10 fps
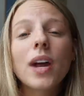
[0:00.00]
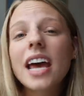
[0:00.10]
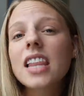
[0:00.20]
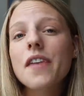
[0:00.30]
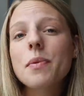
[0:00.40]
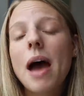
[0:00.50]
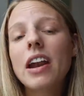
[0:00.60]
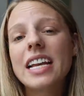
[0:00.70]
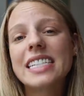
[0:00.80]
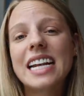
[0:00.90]
What I love
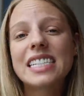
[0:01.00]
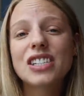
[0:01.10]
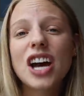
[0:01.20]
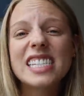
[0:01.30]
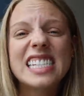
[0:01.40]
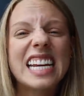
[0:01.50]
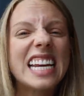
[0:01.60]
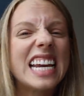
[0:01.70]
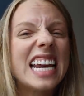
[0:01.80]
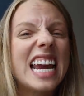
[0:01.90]
about it is that it's not
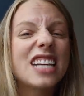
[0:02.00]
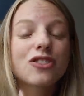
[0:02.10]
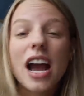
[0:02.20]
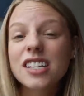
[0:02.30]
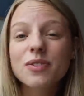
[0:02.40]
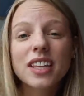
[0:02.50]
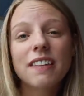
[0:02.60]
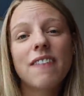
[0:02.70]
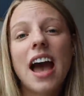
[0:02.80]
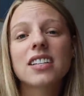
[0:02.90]
sticky. It dries
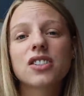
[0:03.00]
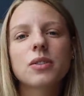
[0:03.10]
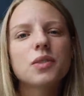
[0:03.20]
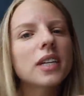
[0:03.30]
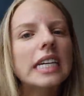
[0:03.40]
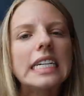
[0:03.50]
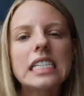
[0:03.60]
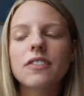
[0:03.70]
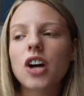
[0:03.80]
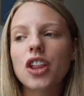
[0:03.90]
really fast, so it's really
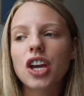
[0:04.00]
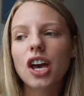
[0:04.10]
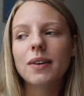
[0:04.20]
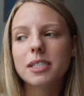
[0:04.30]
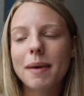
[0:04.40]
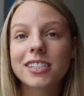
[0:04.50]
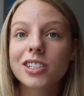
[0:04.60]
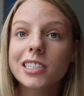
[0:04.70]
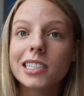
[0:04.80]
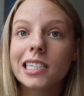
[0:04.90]
easy for on the go,
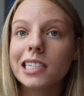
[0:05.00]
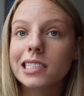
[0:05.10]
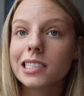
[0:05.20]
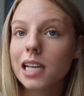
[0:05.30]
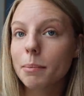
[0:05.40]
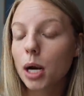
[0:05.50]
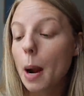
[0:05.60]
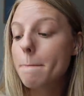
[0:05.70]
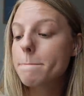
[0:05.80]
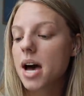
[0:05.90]
especially during these
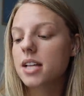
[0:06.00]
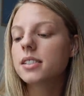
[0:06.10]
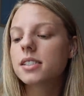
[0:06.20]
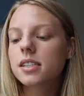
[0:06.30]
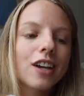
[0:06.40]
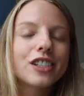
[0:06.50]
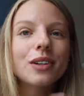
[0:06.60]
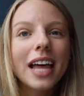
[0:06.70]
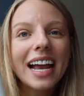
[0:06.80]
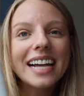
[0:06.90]
summer months.
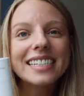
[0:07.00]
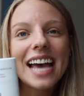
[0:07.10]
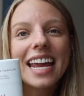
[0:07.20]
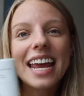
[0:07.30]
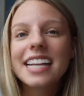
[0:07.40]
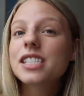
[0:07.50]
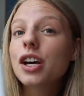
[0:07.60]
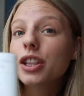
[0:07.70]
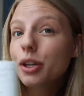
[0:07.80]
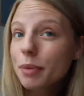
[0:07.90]
So like I said, it is
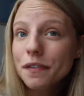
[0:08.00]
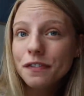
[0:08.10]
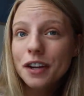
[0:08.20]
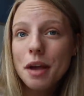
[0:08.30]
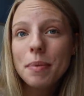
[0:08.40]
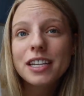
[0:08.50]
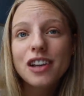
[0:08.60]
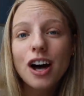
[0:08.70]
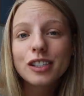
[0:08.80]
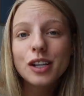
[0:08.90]
aluminum free, but it's
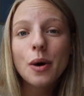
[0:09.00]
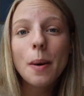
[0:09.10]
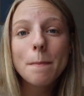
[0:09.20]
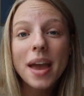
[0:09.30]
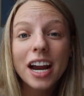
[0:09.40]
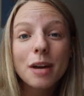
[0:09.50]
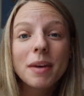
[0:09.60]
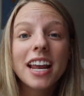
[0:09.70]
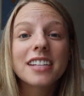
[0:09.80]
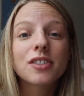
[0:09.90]
also
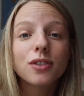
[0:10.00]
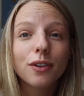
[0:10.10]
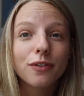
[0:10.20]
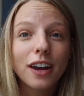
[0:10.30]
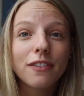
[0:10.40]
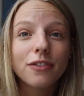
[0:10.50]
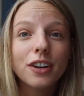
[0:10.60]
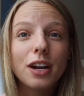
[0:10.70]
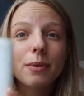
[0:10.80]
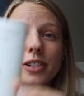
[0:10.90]
paraben and sulfate free,